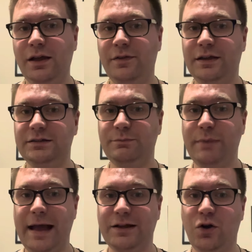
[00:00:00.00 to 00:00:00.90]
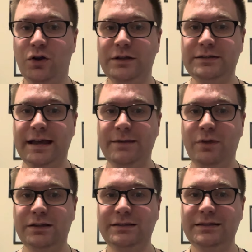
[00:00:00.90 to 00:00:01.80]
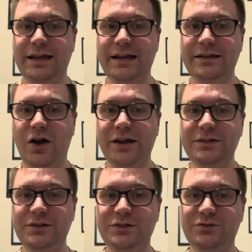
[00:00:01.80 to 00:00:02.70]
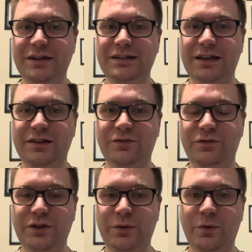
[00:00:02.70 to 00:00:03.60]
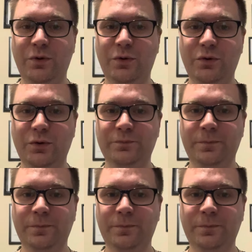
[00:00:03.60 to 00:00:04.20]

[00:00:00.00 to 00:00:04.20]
this Bank Holiday Monday guidance reading for you all.